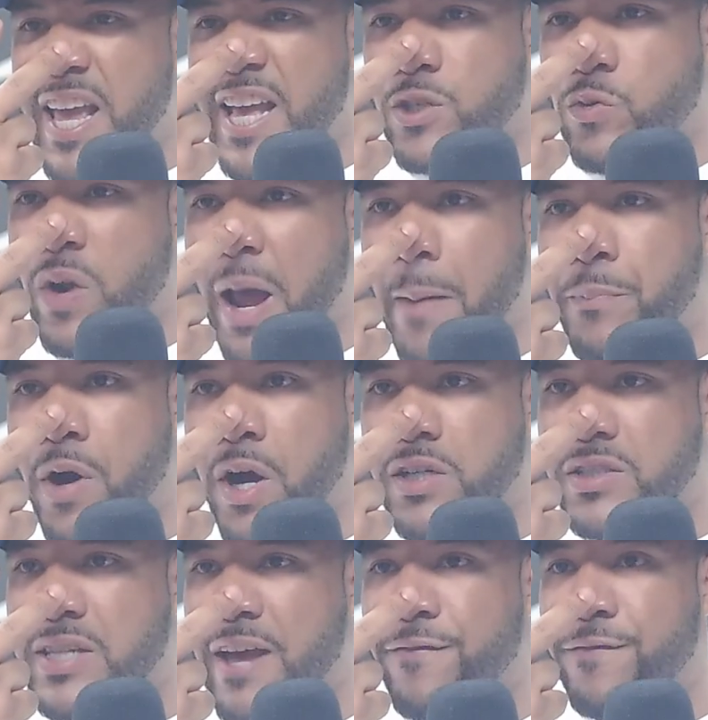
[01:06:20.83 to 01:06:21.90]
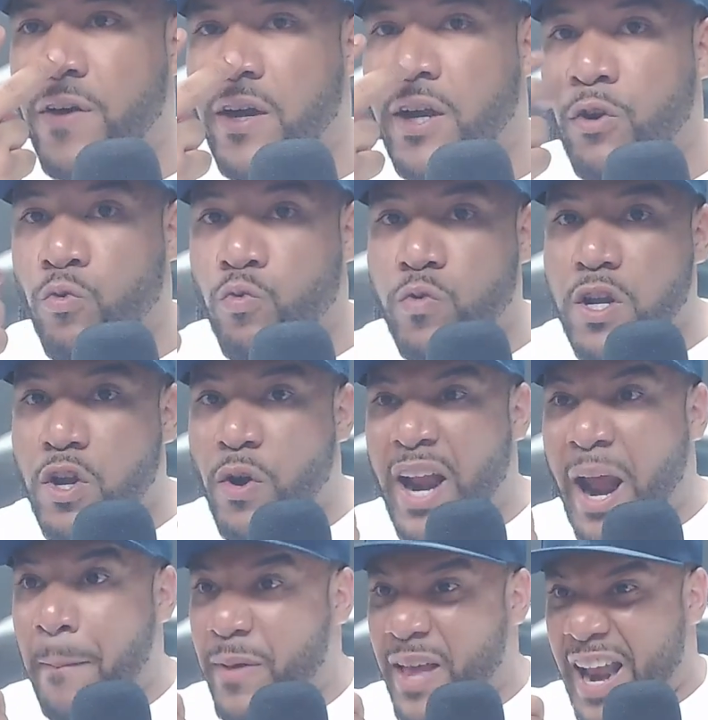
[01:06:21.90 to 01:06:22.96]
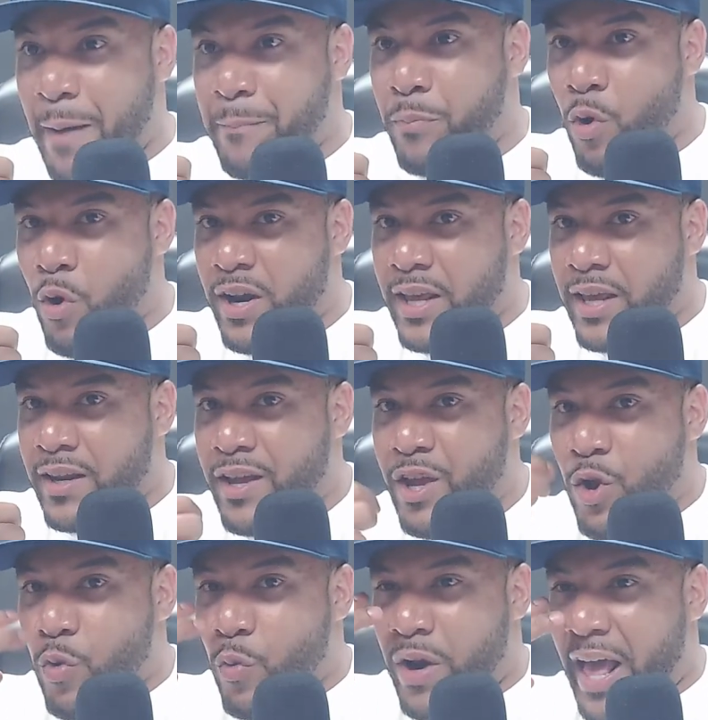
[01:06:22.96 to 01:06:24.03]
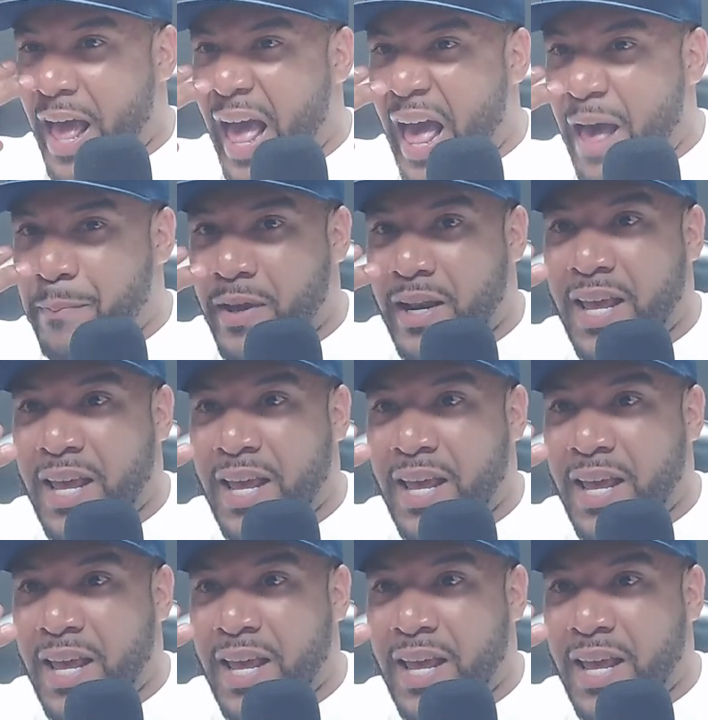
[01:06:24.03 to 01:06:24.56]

it's when I punched that fucking Rico, and I pointed when it happened,